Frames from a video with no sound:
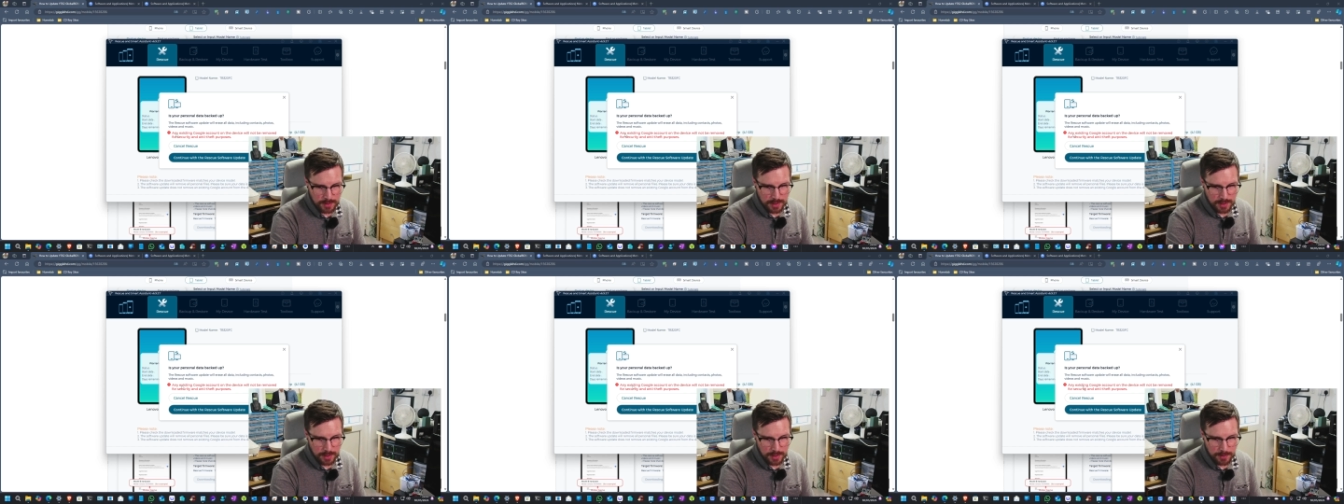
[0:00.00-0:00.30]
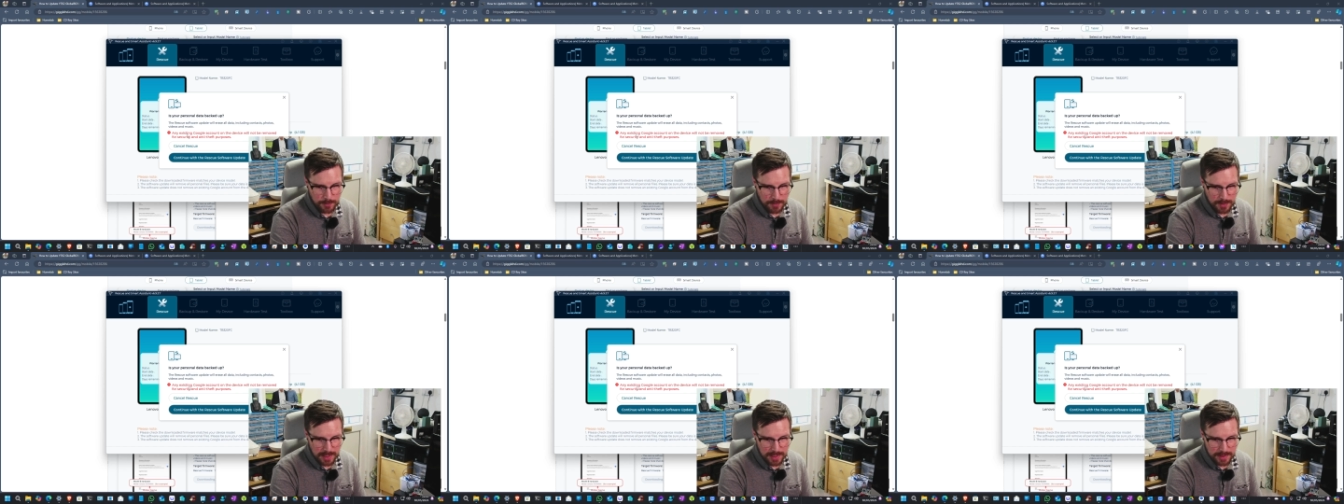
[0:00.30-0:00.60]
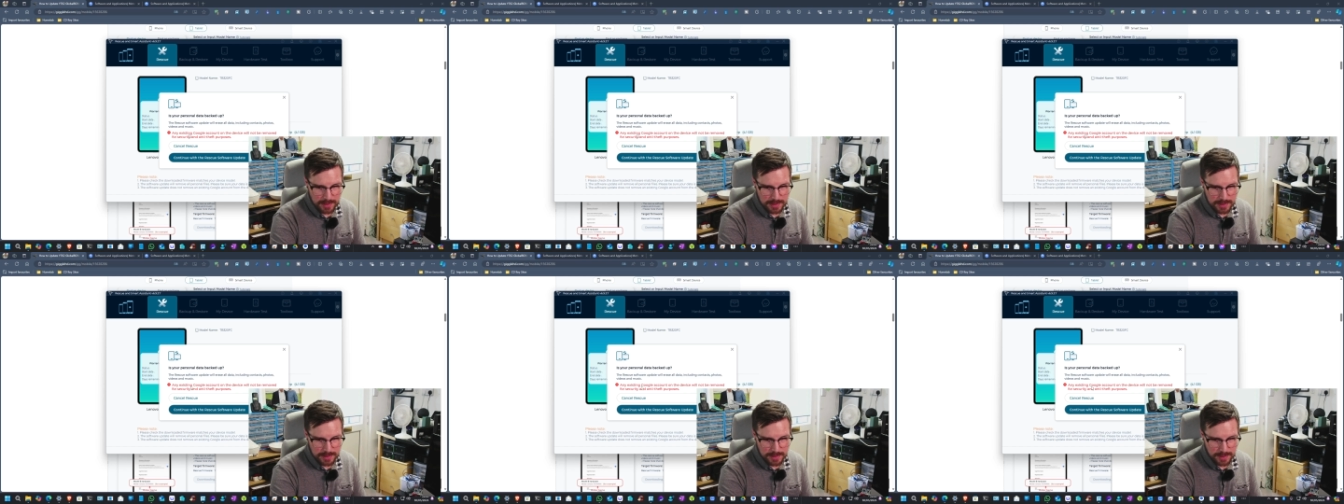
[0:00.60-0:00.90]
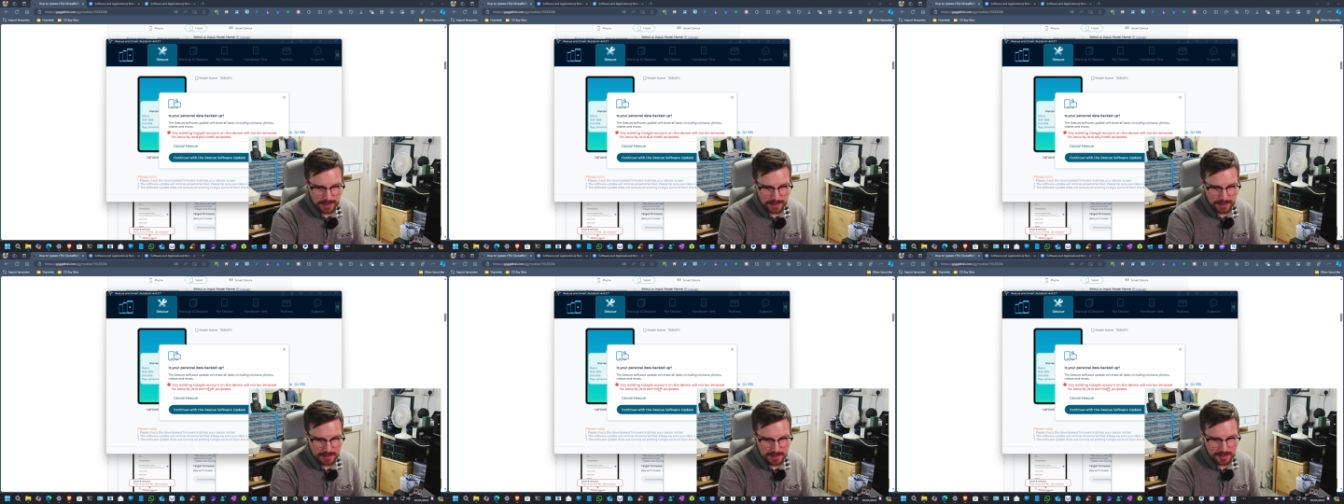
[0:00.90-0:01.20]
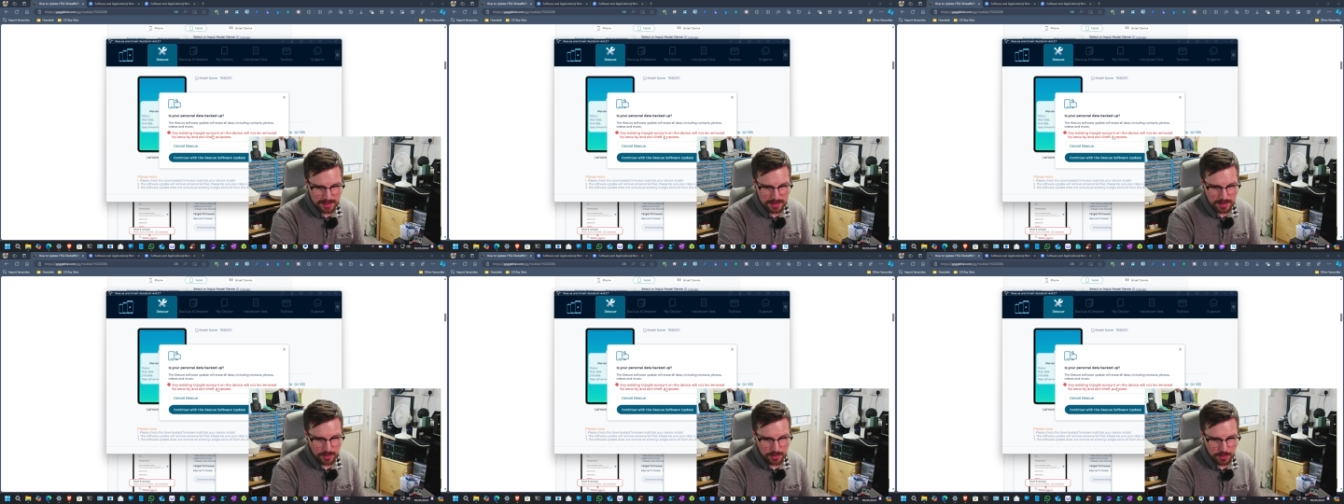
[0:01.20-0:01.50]
Um, any
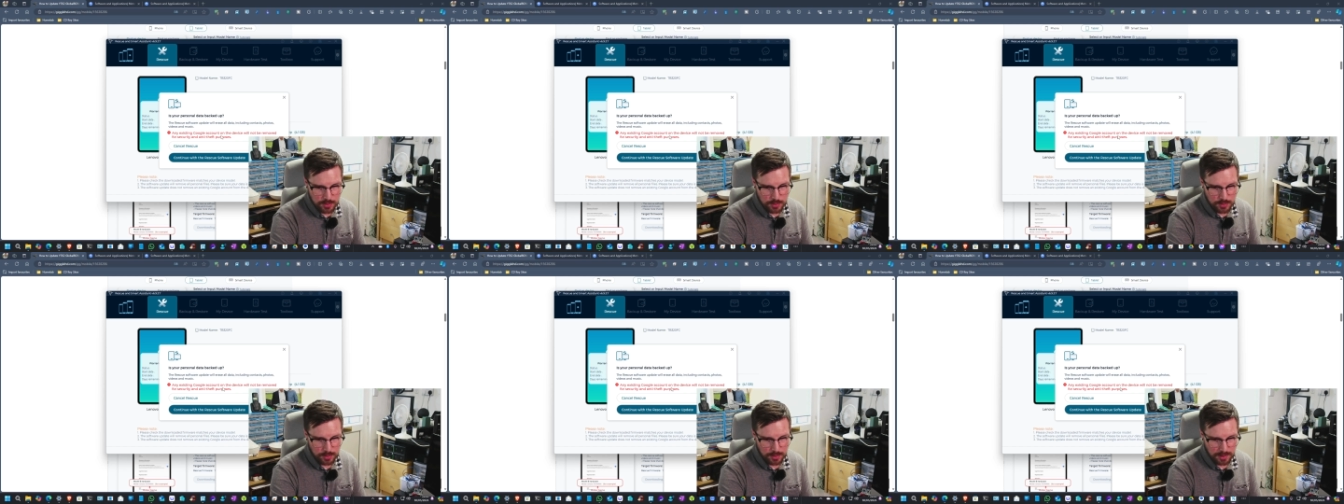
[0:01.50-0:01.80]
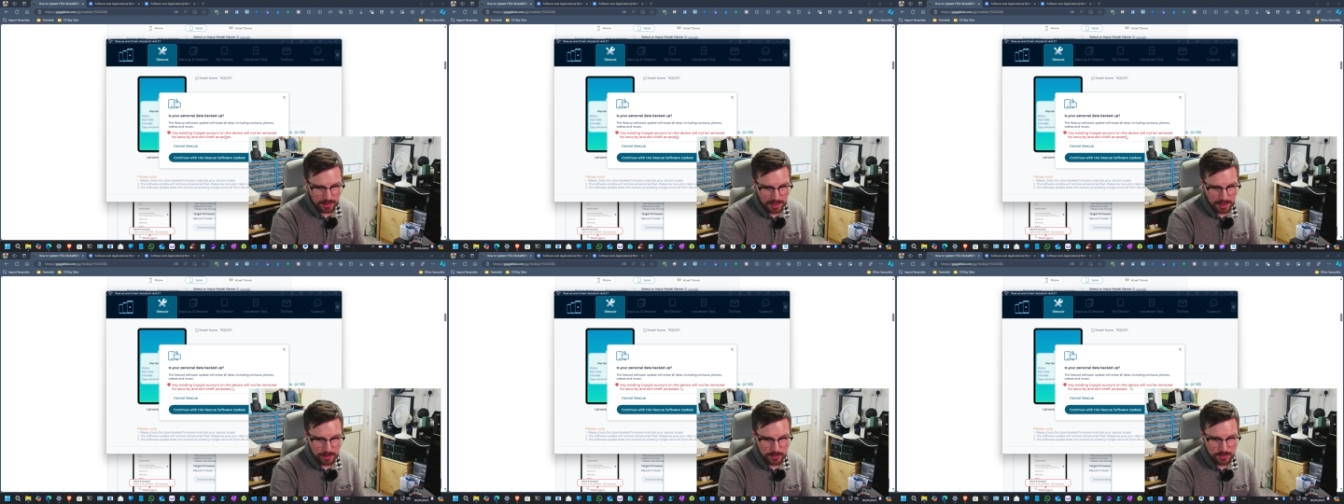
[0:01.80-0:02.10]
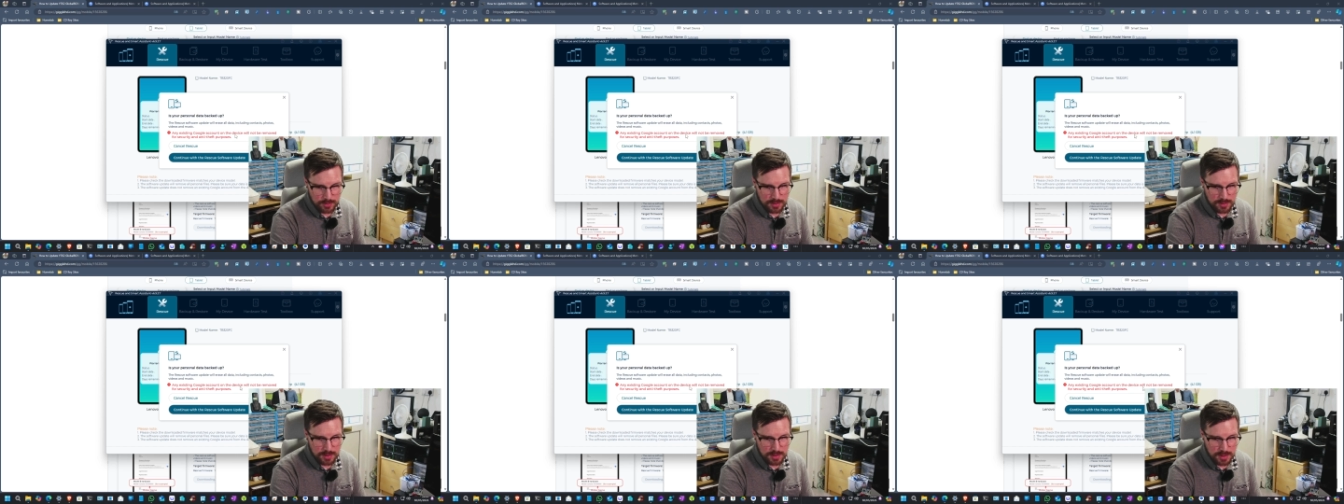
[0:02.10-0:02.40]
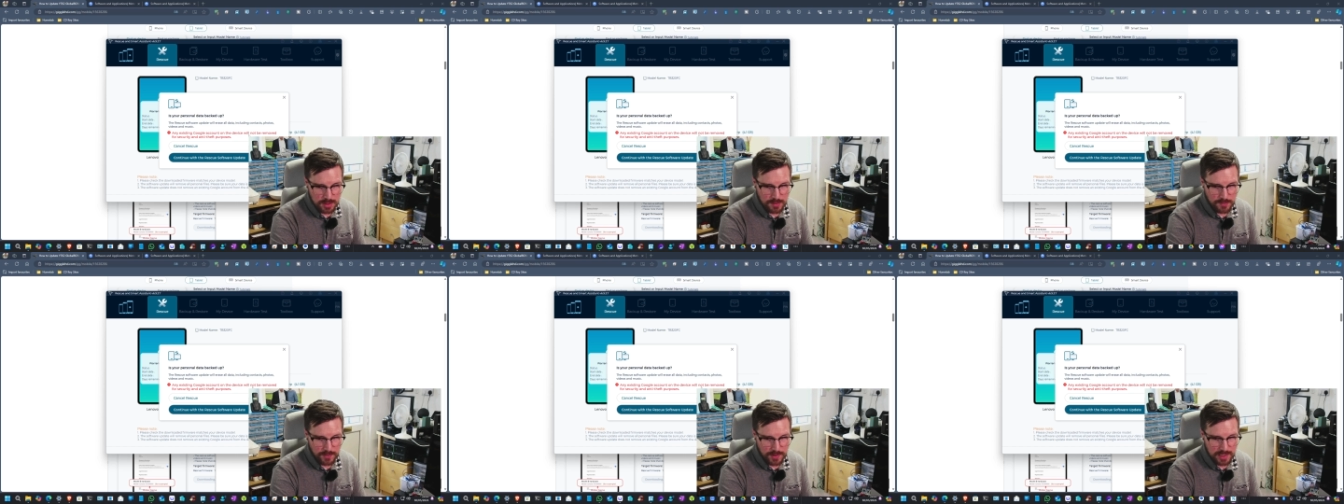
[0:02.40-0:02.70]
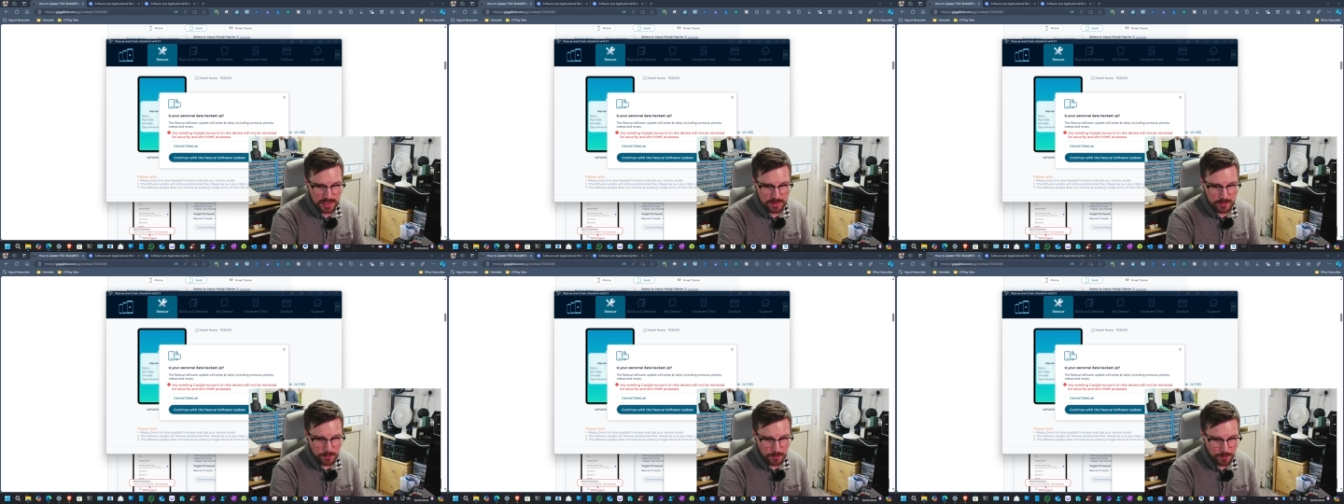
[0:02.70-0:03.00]
existing Google accounts on this
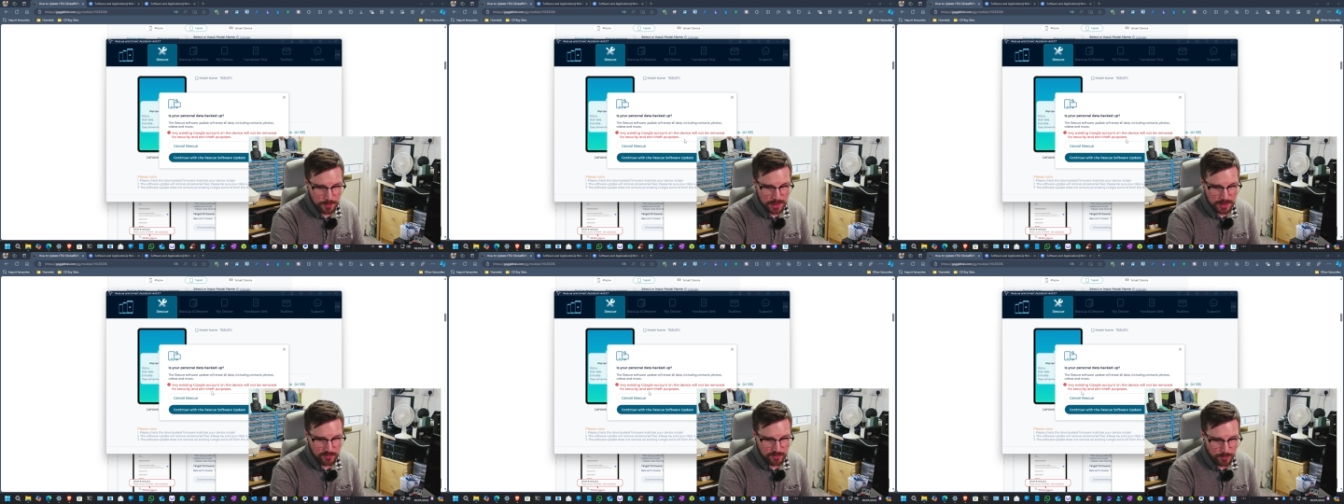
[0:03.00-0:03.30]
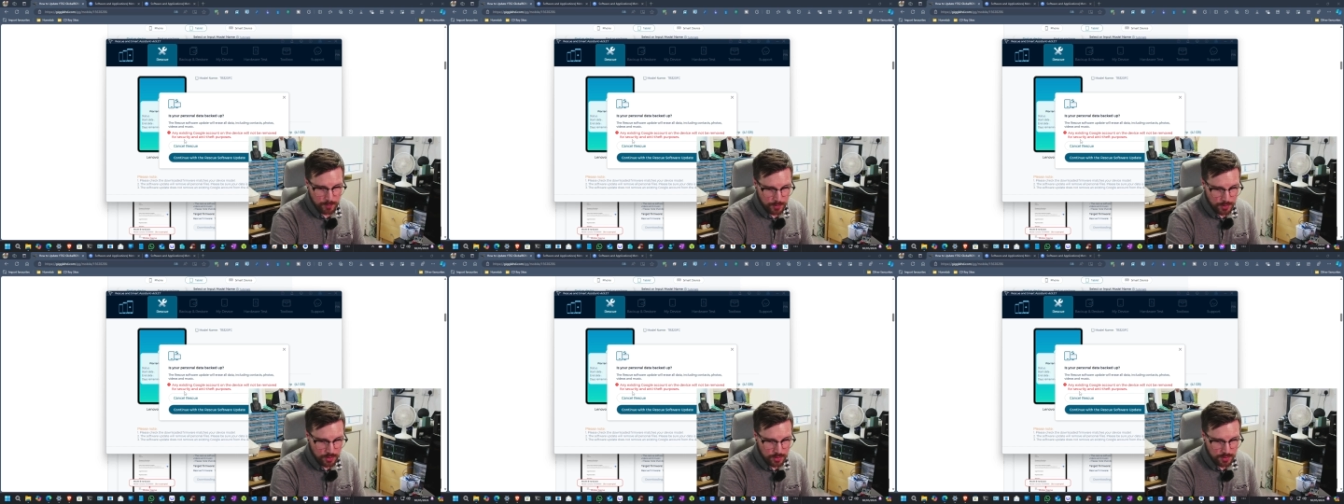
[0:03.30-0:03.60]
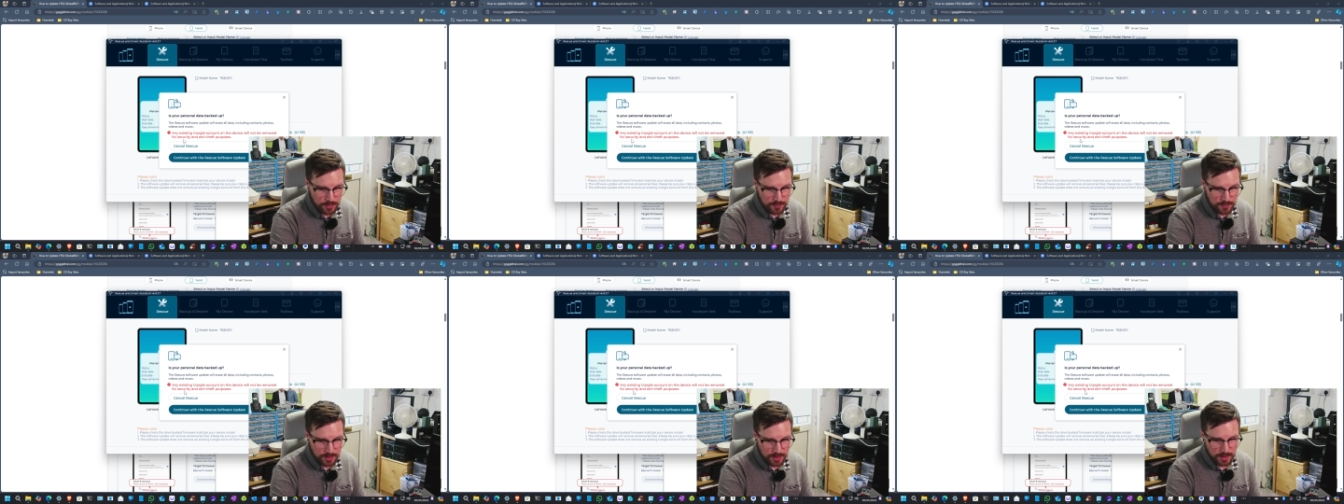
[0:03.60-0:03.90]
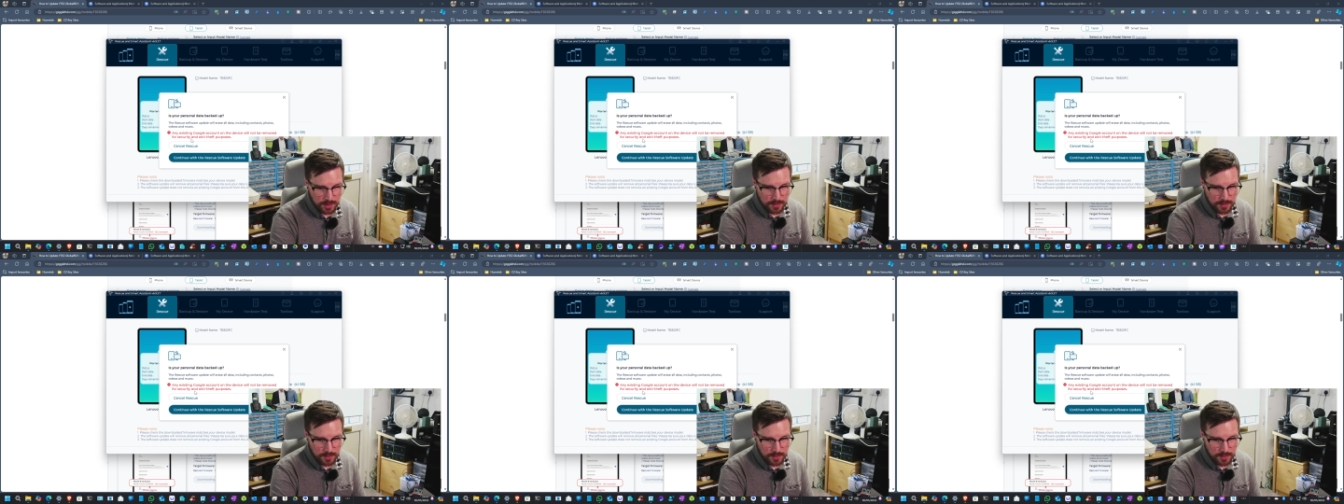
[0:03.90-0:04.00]
device will be removed